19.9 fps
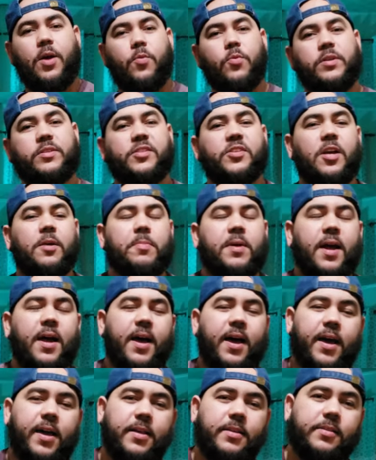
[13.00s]
what's up
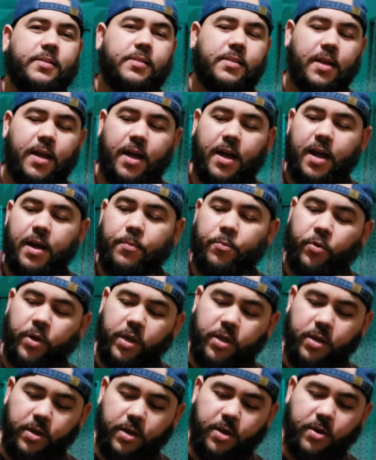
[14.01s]
guys um, we
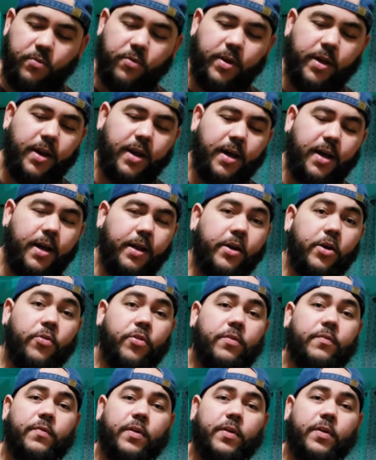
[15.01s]
here with uh, another